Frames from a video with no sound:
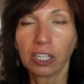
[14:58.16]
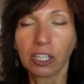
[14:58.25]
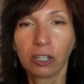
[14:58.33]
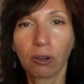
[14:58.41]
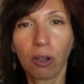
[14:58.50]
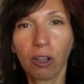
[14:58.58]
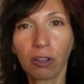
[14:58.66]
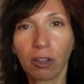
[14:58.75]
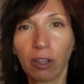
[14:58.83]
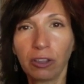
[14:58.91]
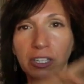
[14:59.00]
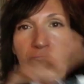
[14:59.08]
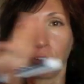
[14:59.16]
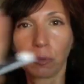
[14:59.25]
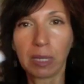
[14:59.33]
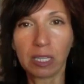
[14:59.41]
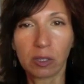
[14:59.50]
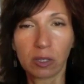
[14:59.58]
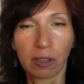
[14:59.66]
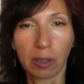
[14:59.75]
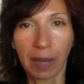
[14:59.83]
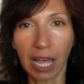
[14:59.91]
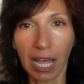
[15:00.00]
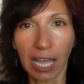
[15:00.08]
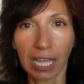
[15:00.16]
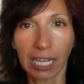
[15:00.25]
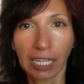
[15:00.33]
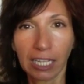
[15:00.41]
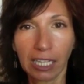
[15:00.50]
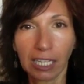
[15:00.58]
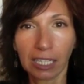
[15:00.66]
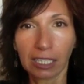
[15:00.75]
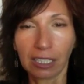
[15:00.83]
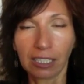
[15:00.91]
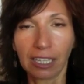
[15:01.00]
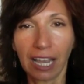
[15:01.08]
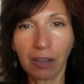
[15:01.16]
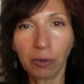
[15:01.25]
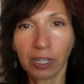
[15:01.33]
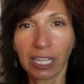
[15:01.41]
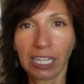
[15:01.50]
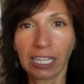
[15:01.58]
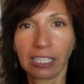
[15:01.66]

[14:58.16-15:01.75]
you know, all, all the different pieces of the pie, now we're getting